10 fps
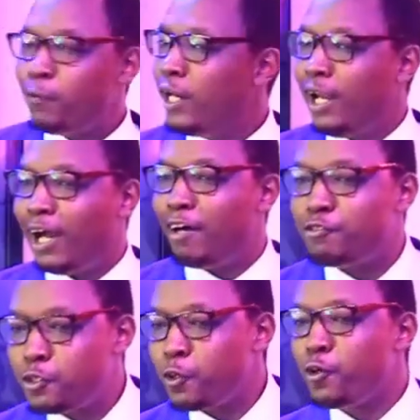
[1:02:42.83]
we
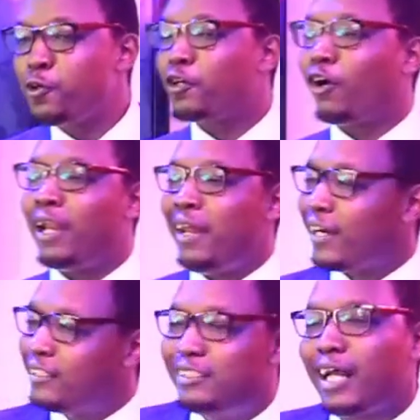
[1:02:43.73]
love to
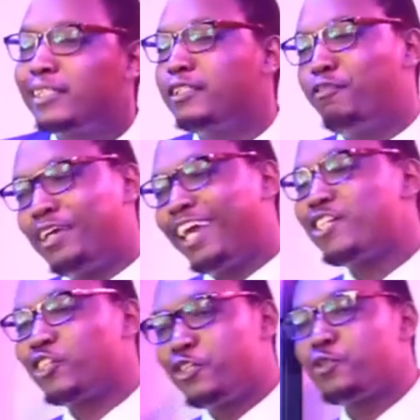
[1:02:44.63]
connect
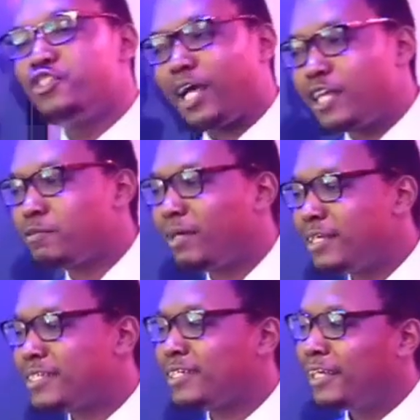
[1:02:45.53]
justification to
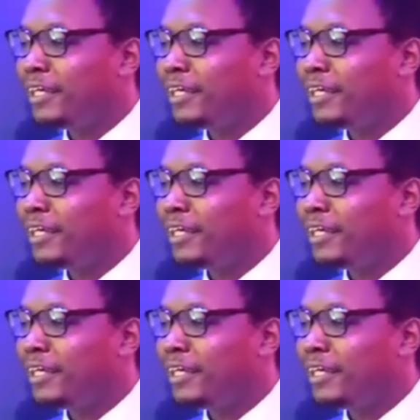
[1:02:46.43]
judgment,